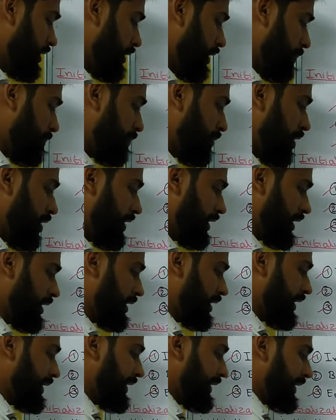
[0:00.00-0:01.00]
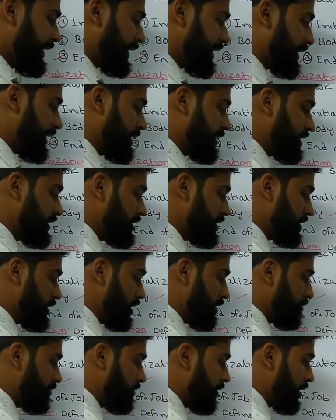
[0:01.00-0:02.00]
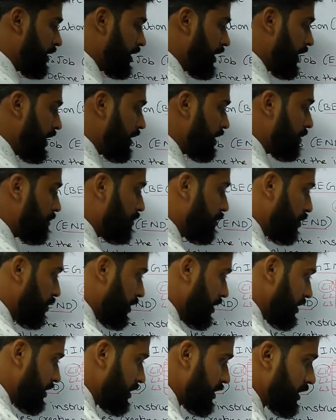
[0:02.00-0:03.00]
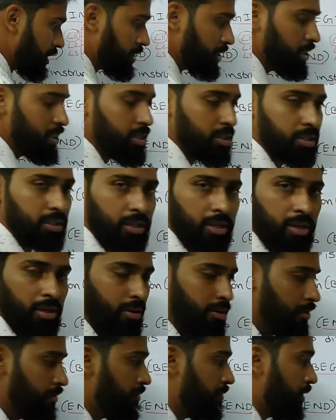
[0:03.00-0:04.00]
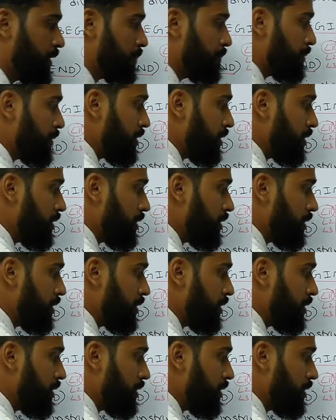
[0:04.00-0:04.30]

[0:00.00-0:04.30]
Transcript: The body consists of one or more instructions for